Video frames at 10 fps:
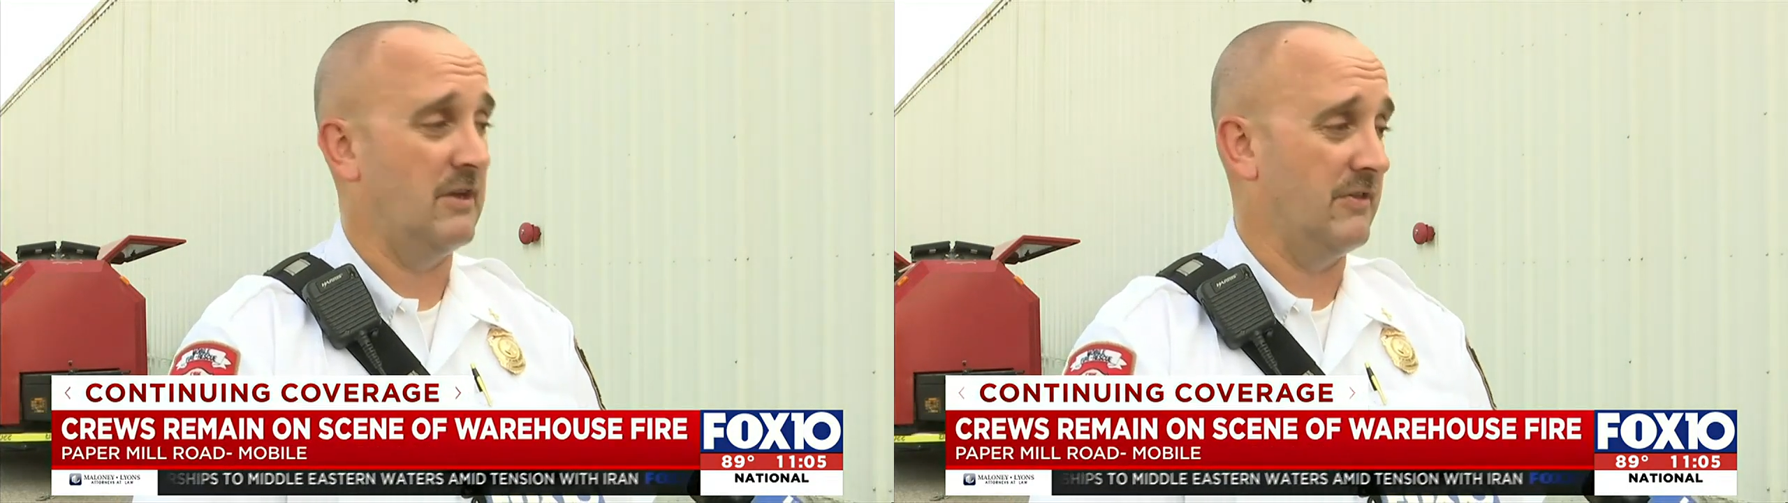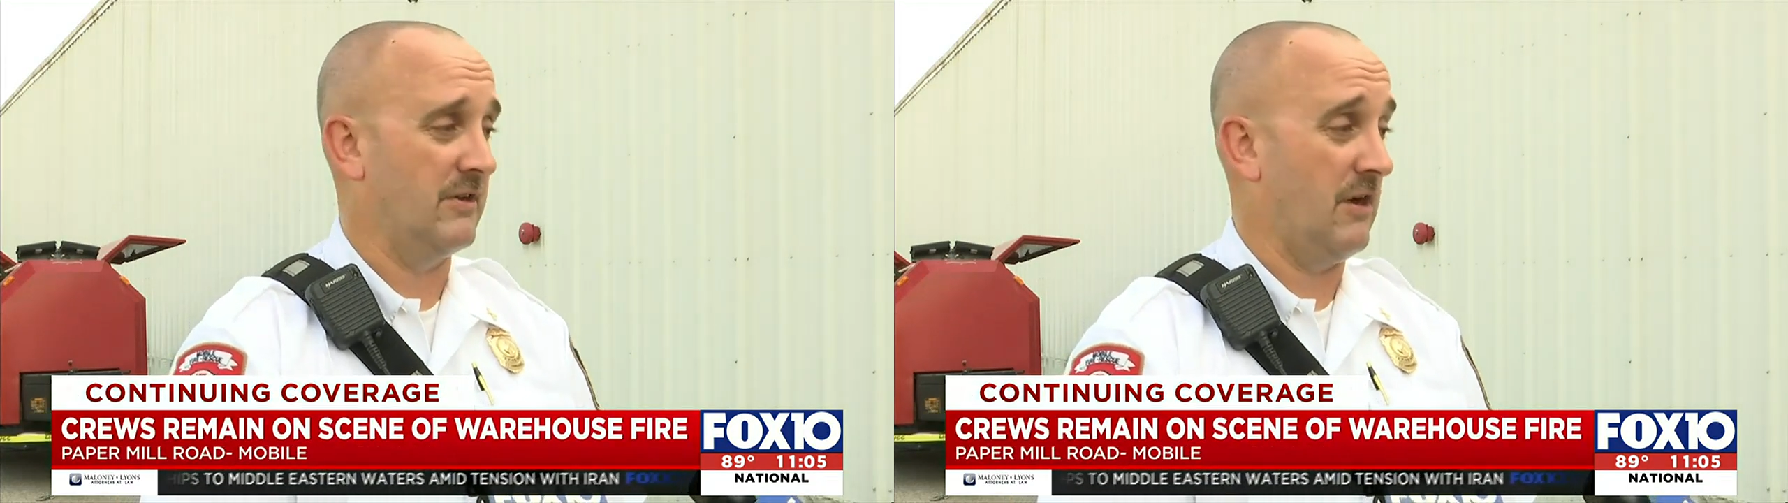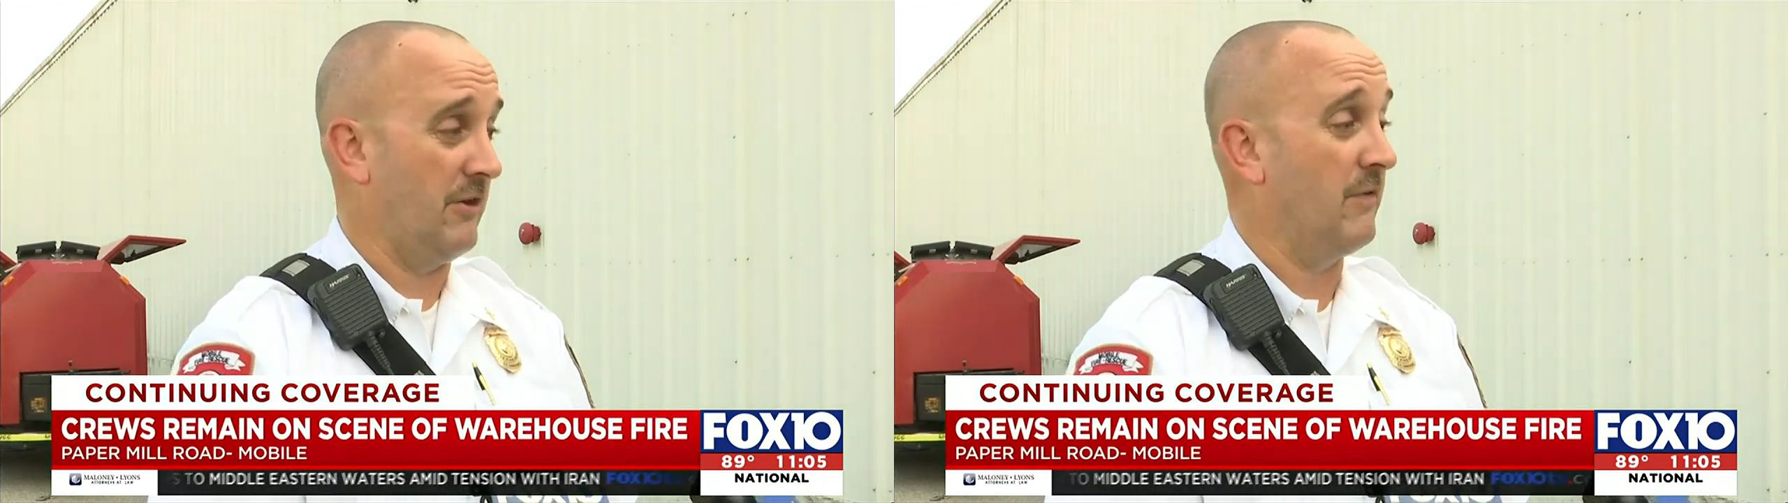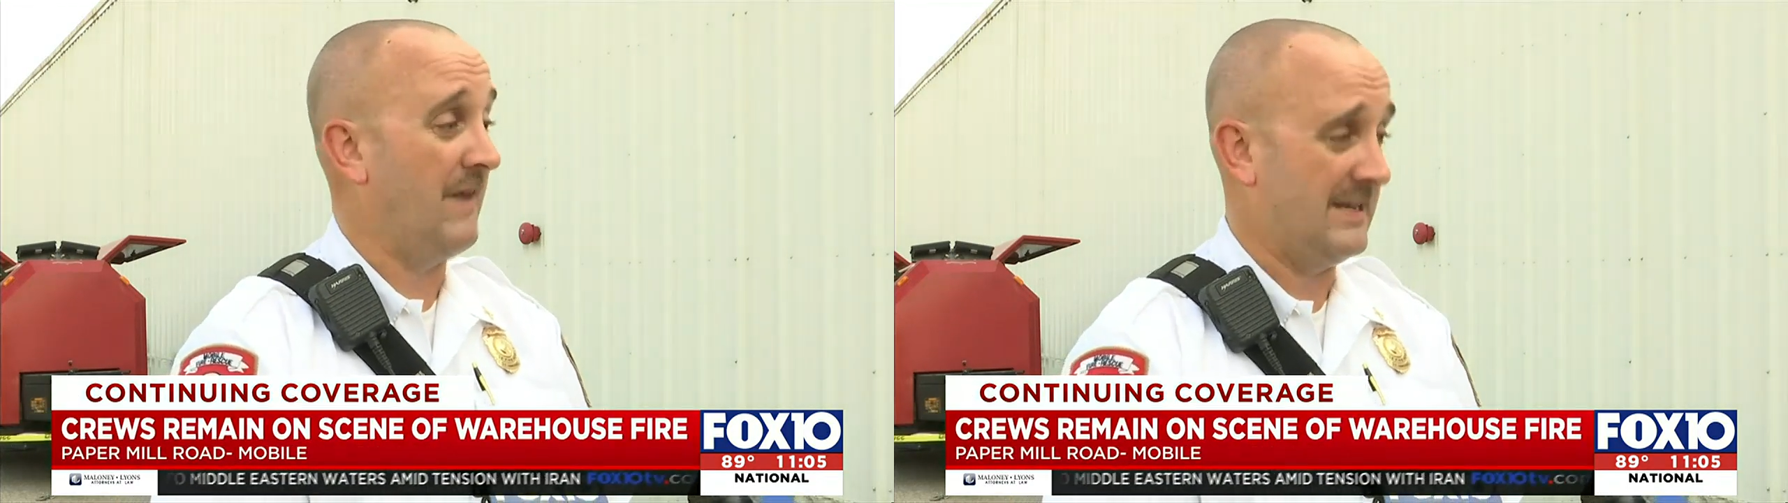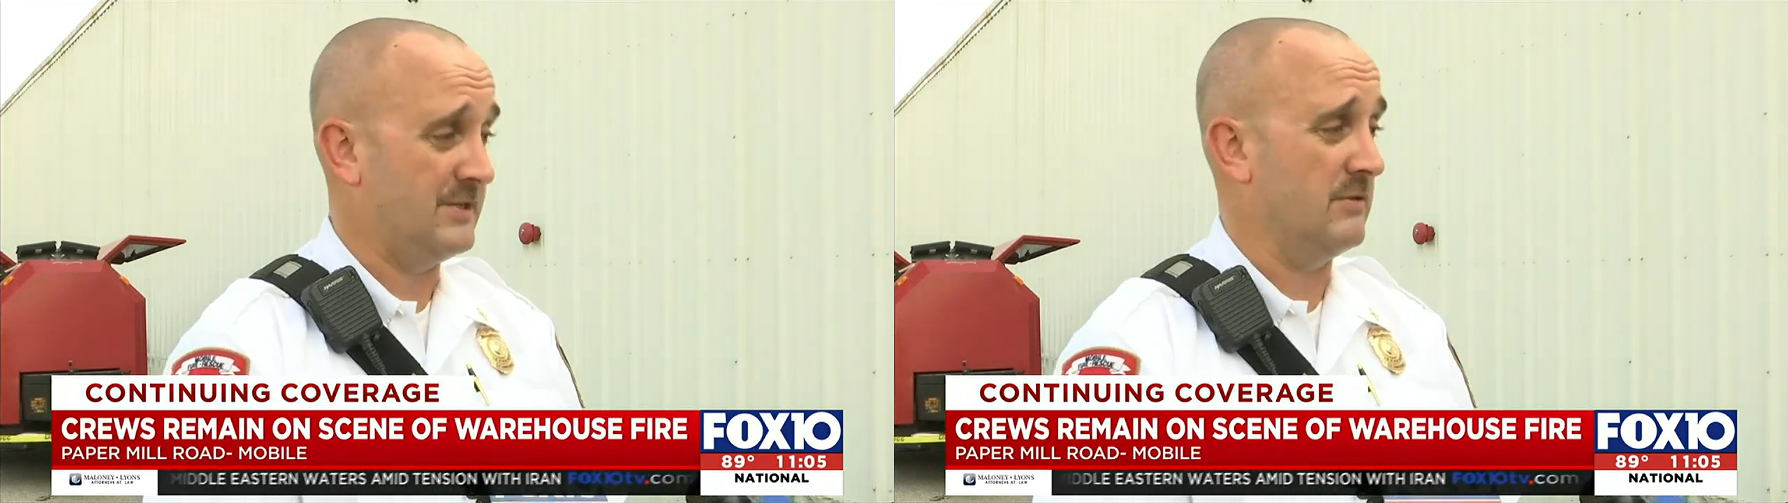on the
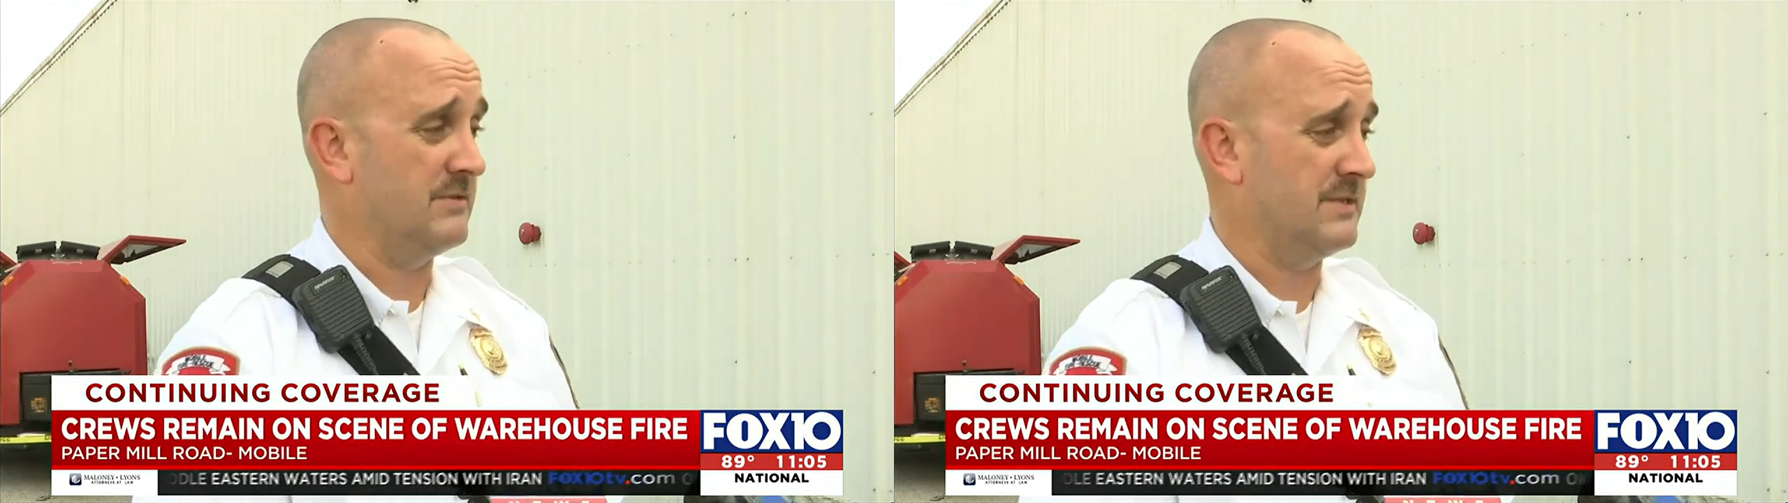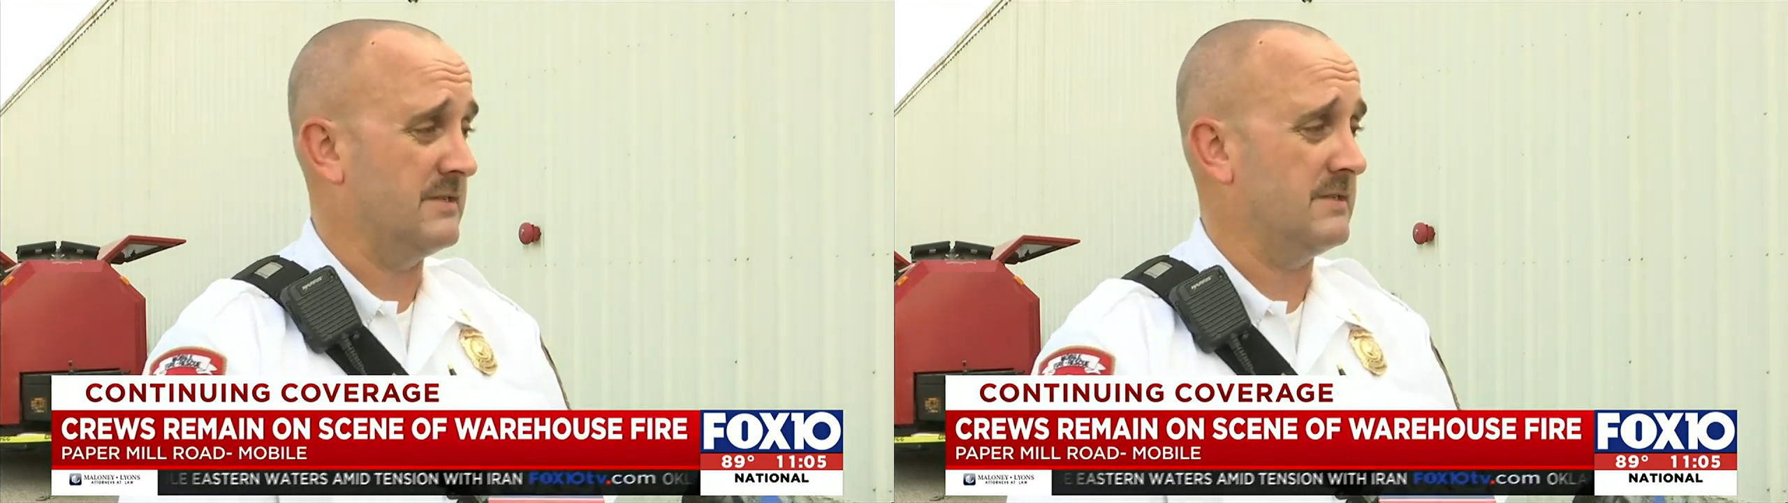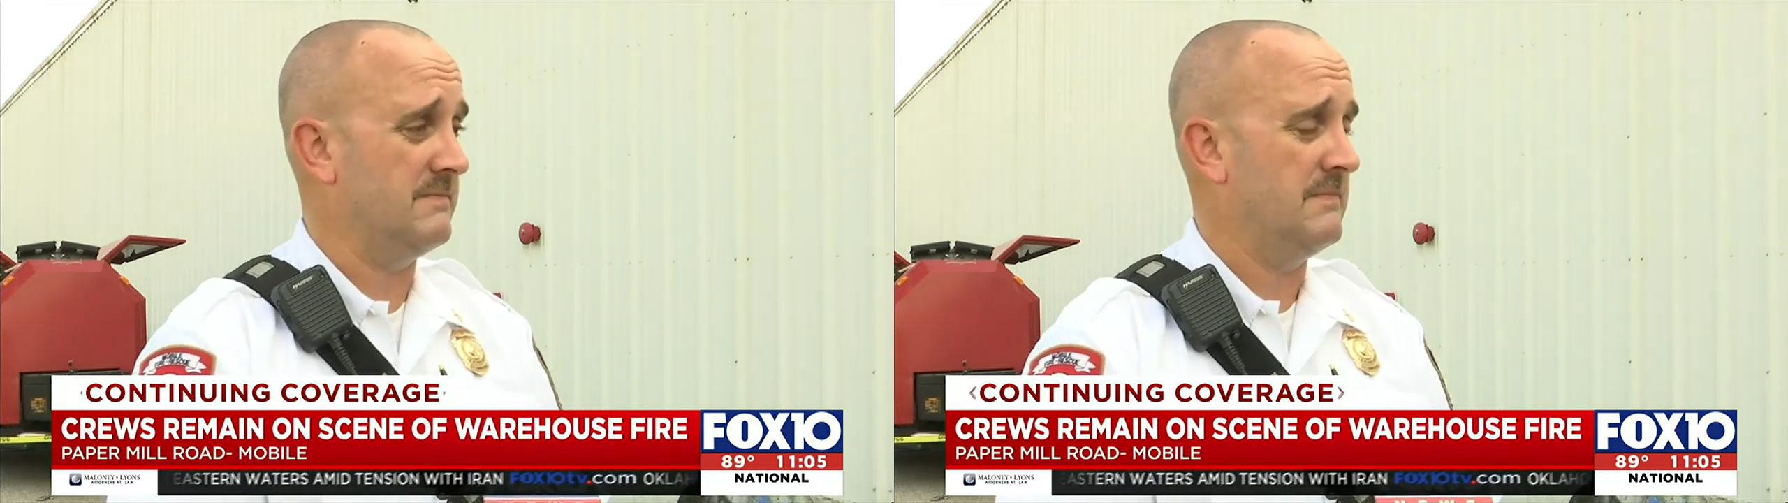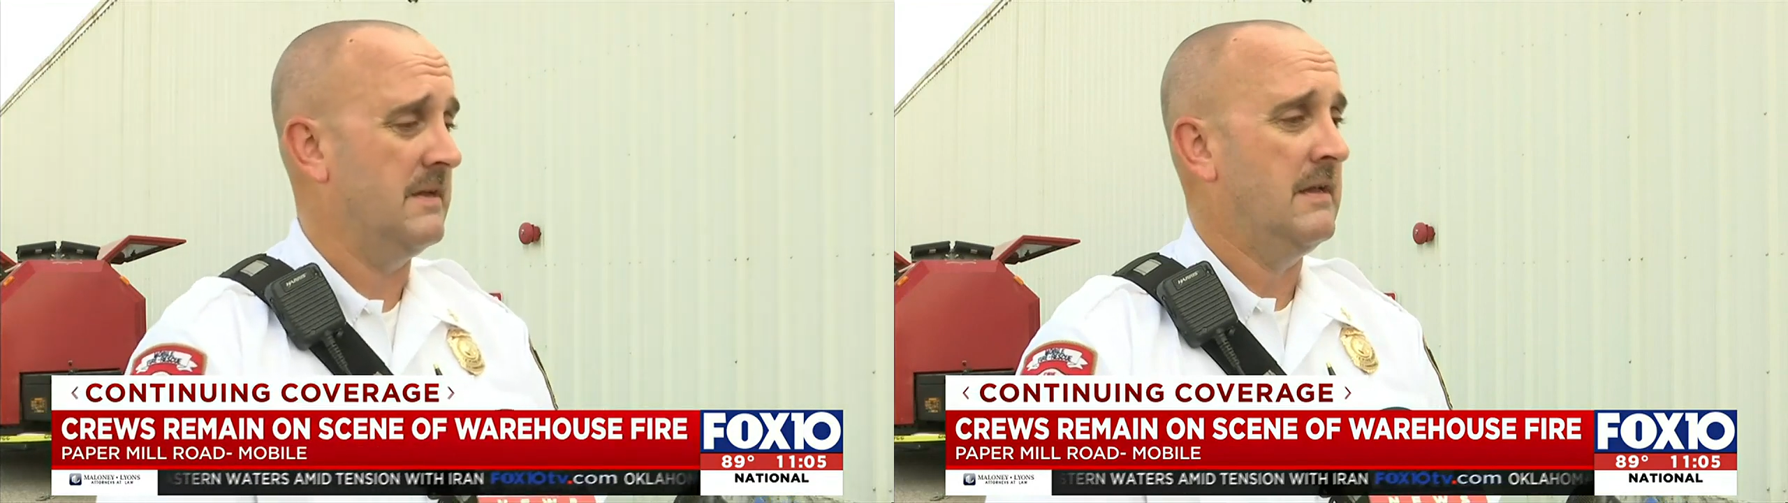cardiovascular system.